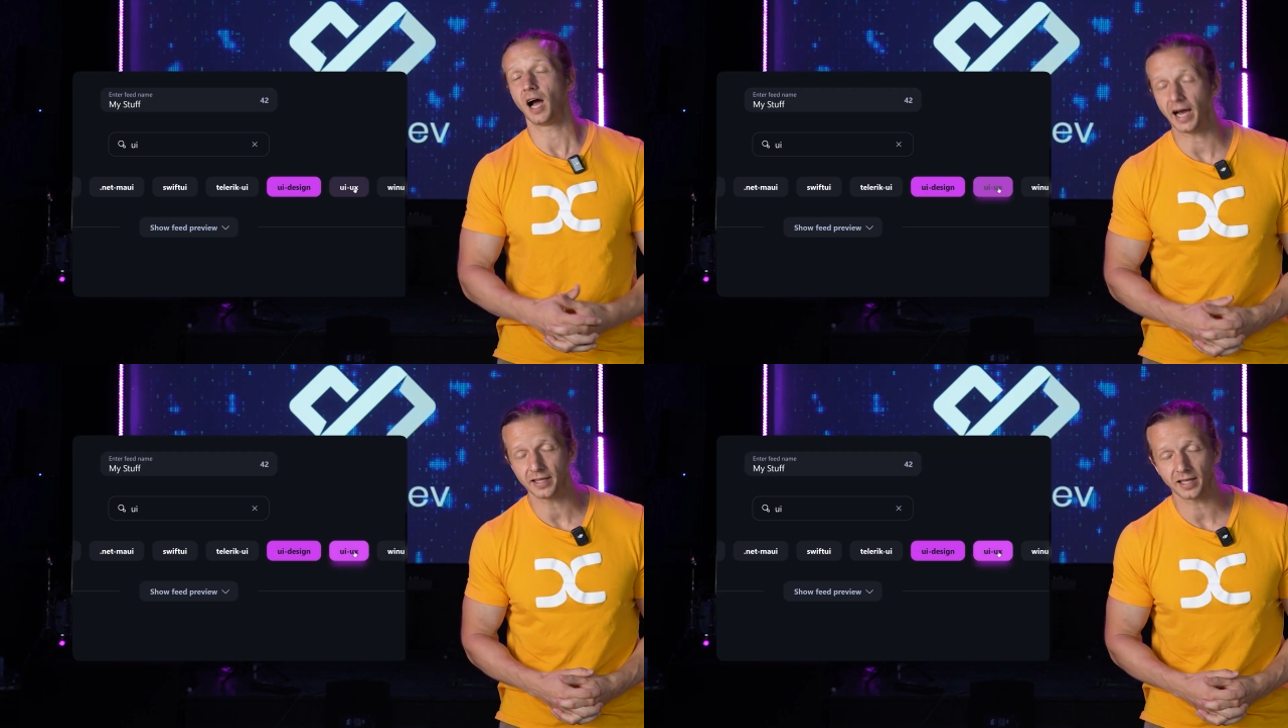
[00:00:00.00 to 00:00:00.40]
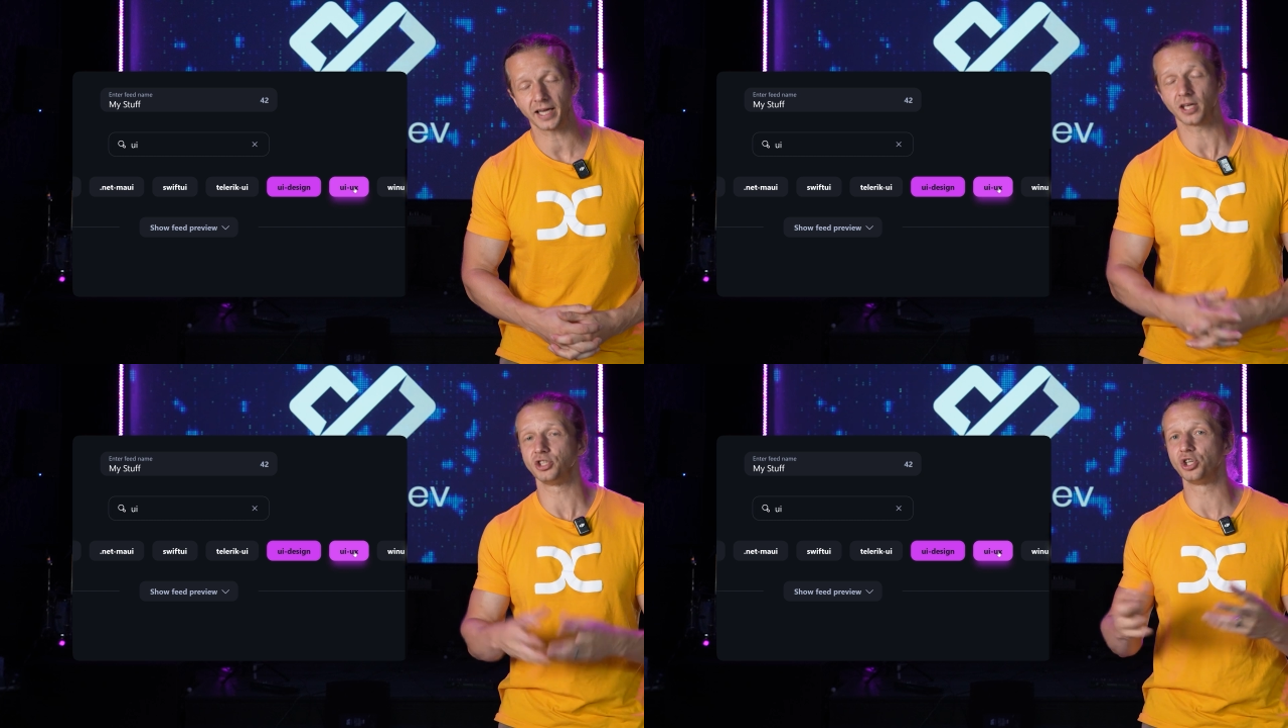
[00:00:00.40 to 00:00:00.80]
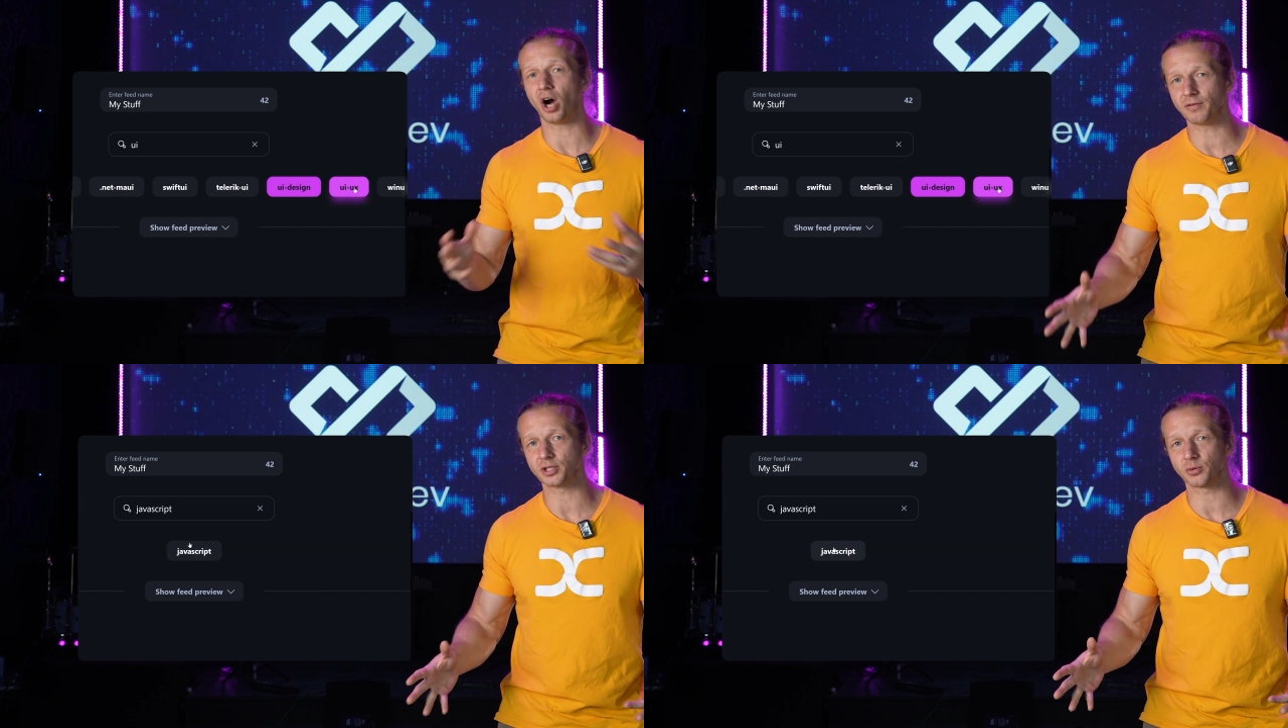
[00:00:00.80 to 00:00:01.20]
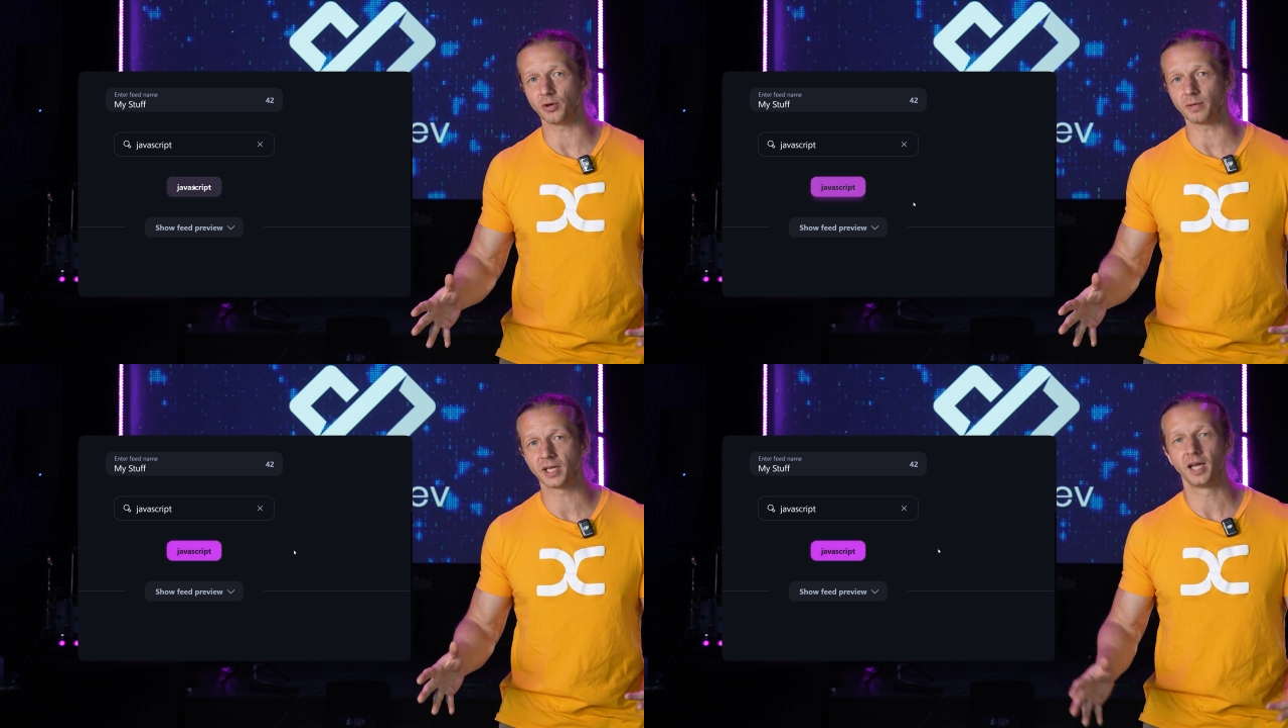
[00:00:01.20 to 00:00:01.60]
I like
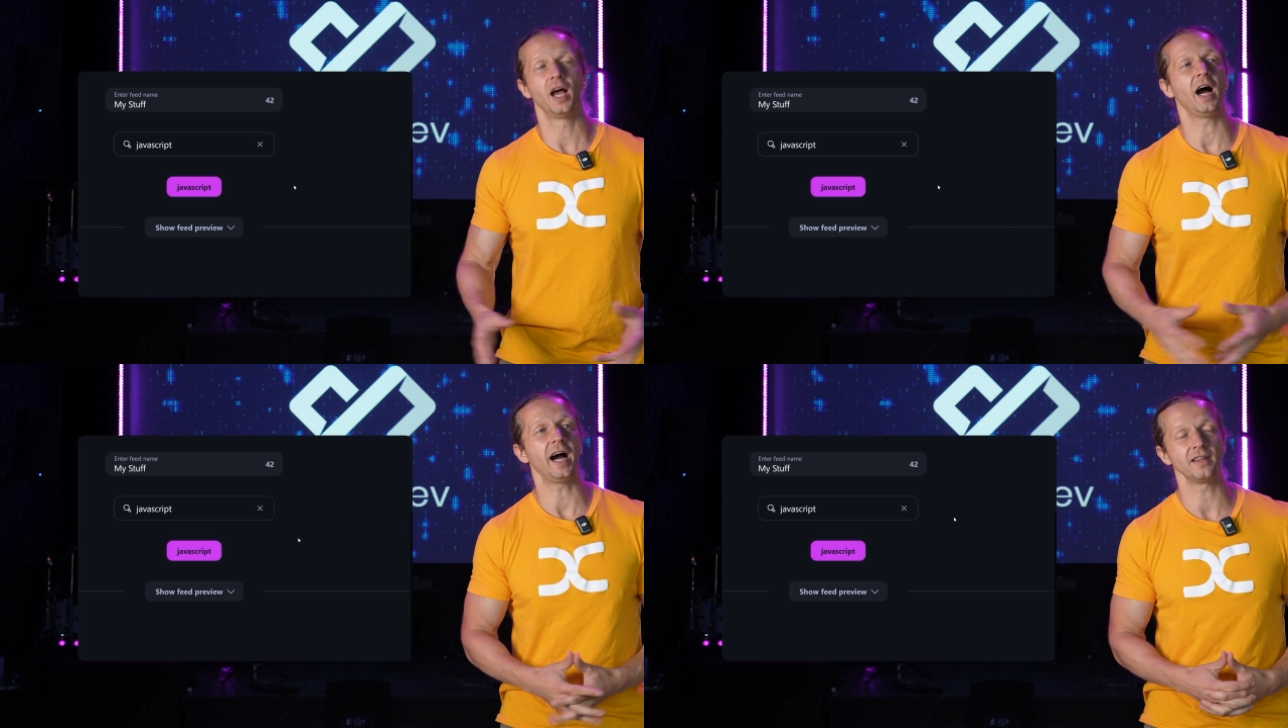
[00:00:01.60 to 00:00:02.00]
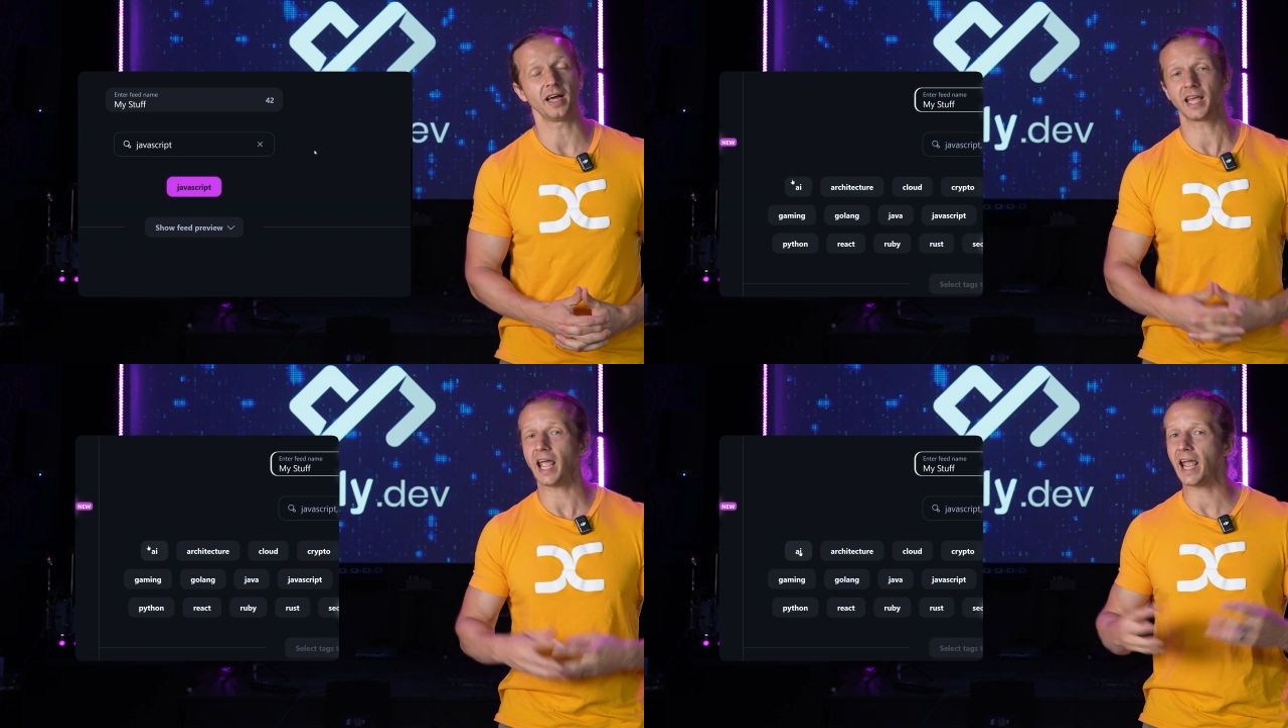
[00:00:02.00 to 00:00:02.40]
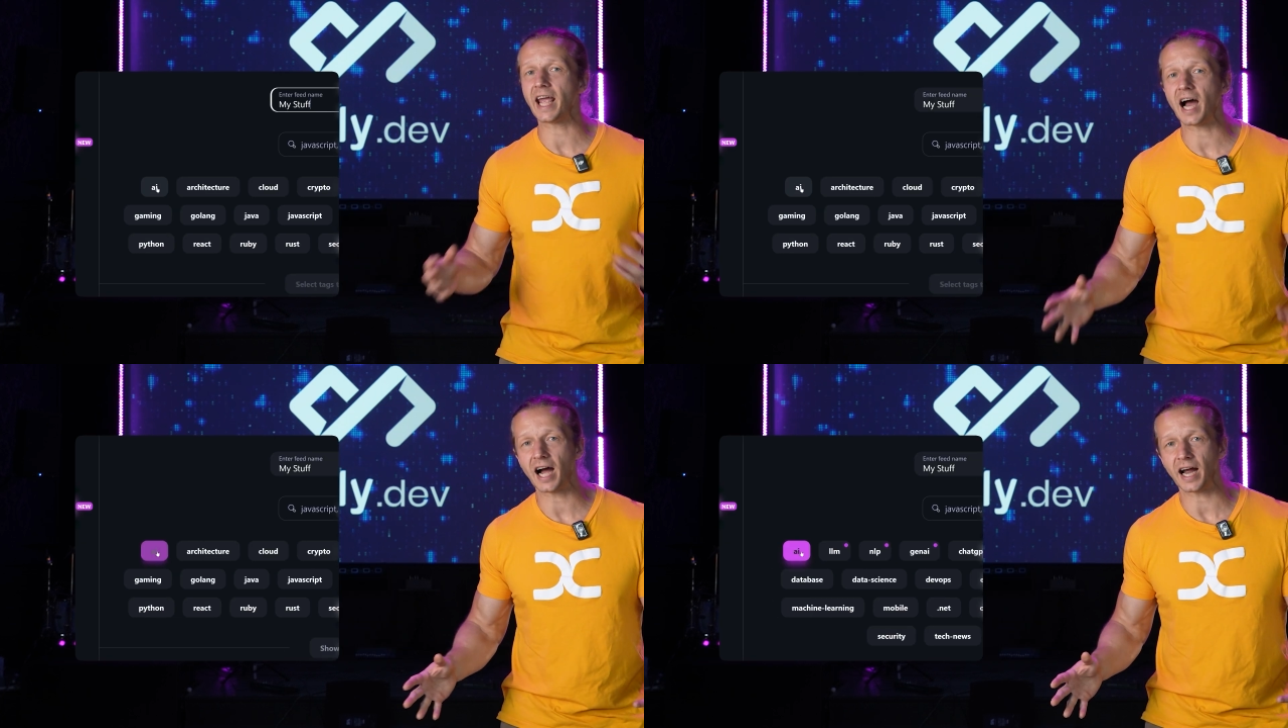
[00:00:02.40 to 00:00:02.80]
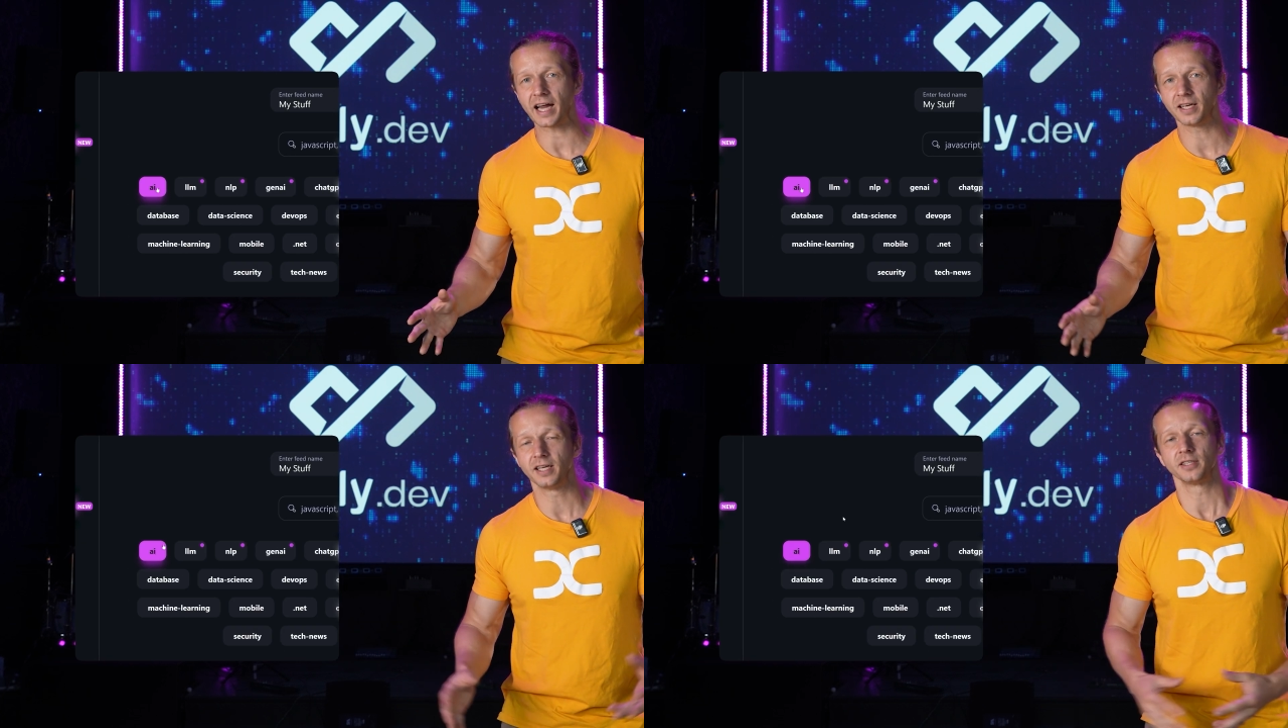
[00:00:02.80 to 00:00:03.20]
JavaScript. I like
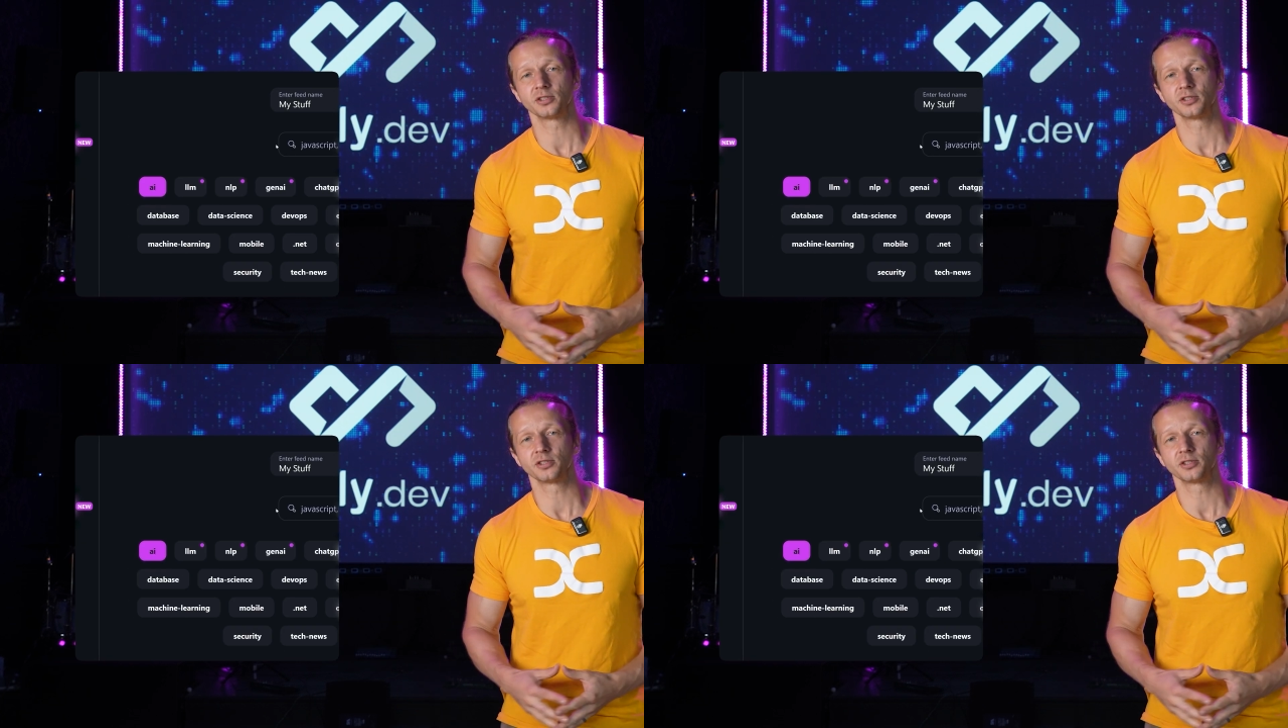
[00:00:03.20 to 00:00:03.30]
AI.